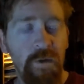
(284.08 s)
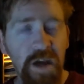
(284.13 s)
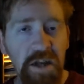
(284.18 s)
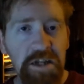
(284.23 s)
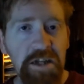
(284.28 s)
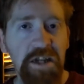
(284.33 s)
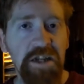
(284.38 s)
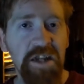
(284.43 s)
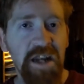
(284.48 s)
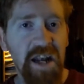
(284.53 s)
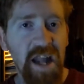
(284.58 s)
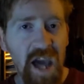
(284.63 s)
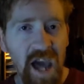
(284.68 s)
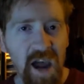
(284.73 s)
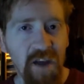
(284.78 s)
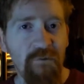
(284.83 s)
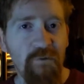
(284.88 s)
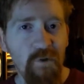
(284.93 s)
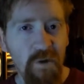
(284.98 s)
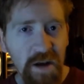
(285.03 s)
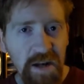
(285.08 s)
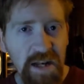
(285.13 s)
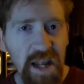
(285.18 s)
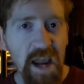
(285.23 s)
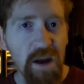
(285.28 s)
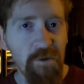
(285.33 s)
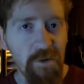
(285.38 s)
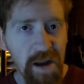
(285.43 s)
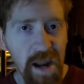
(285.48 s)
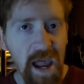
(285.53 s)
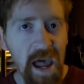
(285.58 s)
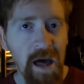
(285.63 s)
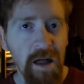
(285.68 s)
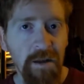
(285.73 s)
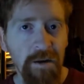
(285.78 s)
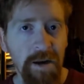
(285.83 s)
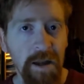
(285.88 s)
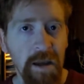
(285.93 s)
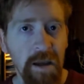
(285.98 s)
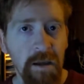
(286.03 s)
this is an everyday
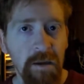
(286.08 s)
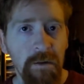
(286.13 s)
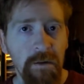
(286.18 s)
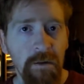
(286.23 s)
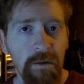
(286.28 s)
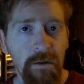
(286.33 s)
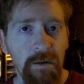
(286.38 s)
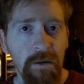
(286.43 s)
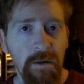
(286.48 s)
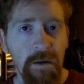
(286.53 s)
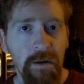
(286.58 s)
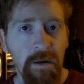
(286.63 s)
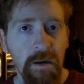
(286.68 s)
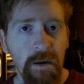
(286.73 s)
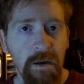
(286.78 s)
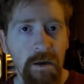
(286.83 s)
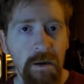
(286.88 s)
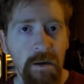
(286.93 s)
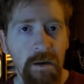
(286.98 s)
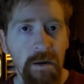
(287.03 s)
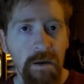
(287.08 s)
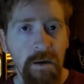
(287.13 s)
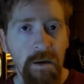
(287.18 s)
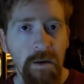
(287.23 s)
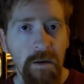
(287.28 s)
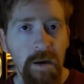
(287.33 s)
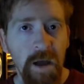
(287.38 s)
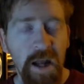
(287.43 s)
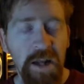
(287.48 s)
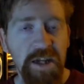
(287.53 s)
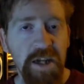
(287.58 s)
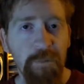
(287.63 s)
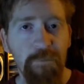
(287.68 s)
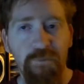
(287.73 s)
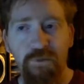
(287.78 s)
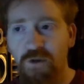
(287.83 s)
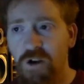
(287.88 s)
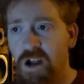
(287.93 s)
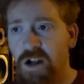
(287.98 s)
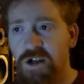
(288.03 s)
reality it's a
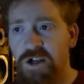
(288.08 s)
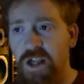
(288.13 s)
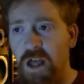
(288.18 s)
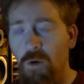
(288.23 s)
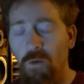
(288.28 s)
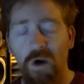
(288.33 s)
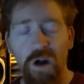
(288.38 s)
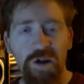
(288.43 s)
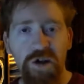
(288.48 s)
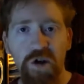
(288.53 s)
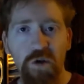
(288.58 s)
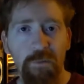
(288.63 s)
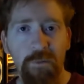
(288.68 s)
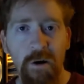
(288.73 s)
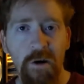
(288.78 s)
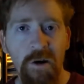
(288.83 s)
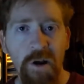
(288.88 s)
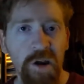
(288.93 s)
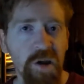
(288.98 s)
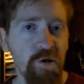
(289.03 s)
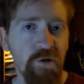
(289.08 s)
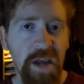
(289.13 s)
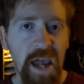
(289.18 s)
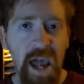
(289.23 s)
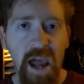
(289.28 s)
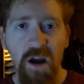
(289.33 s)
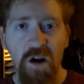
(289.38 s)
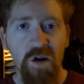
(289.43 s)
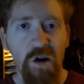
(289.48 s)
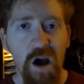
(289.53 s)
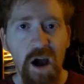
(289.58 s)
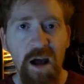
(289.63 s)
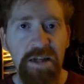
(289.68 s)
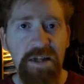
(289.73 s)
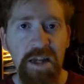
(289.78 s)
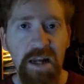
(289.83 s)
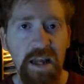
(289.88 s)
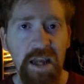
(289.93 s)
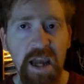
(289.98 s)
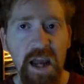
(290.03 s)
bridge that once you burn it, you can't
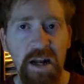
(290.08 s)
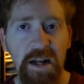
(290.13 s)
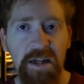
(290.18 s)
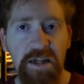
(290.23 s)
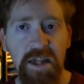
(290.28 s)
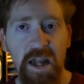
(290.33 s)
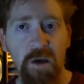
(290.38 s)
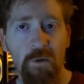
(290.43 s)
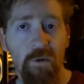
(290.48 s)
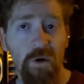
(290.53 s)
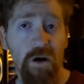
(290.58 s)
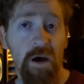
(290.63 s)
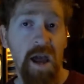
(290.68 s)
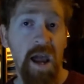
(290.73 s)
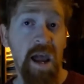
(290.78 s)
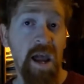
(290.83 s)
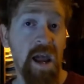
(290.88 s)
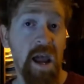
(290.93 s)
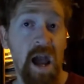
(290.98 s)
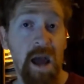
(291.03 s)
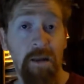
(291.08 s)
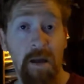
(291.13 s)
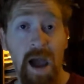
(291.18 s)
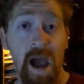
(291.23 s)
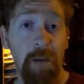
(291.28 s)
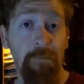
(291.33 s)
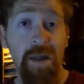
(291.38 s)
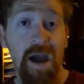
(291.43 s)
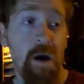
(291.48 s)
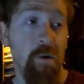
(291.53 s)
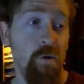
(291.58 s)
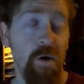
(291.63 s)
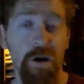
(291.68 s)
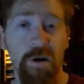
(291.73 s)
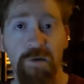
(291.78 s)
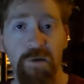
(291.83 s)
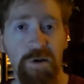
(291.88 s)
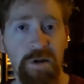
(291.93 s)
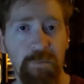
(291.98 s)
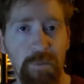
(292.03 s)
cross it again and say, well, hey, I, am not
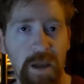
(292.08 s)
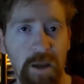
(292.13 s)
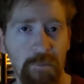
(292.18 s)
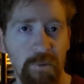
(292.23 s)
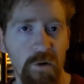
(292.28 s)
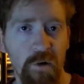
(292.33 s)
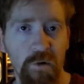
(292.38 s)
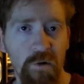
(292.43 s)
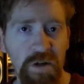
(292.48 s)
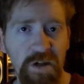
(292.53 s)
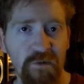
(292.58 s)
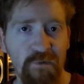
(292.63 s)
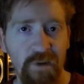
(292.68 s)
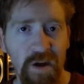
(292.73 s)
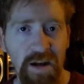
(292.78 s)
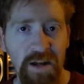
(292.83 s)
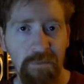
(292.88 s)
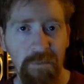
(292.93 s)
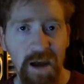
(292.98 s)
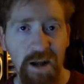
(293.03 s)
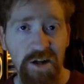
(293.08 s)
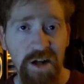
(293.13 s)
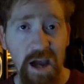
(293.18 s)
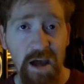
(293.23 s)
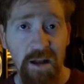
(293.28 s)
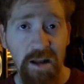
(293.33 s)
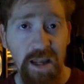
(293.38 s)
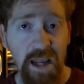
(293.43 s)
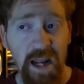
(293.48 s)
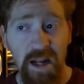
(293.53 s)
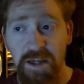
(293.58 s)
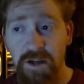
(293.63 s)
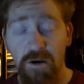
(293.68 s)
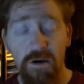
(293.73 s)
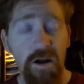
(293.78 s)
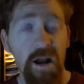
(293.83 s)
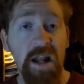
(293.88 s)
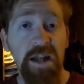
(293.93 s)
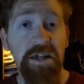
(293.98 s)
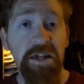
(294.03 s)
one of those people who was affected by childhood
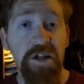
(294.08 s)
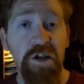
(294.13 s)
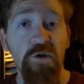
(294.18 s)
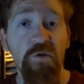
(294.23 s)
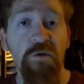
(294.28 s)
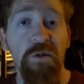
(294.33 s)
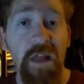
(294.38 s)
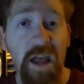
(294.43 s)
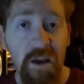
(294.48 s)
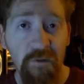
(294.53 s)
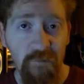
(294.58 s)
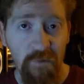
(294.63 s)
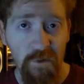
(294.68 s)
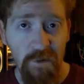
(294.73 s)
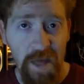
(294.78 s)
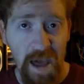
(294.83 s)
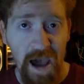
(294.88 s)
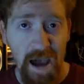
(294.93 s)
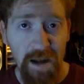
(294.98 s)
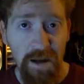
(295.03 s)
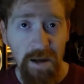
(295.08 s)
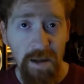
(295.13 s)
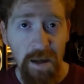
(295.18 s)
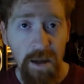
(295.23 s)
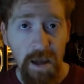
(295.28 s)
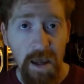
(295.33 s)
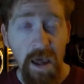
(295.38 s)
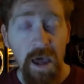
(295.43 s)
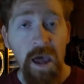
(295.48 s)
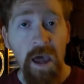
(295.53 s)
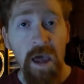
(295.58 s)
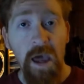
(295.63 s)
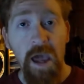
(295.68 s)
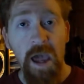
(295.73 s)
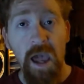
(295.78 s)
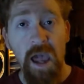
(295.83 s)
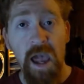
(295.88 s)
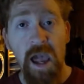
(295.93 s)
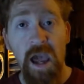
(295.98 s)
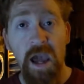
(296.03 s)
cancer. It's too late for that.
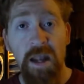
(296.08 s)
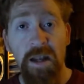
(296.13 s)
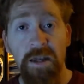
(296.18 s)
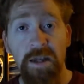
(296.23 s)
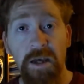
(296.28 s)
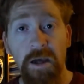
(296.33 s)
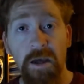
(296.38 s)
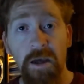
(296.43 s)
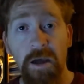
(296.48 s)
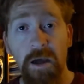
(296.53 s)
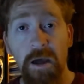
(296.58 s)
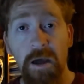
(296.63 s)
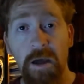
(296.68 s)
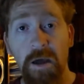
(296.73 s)
And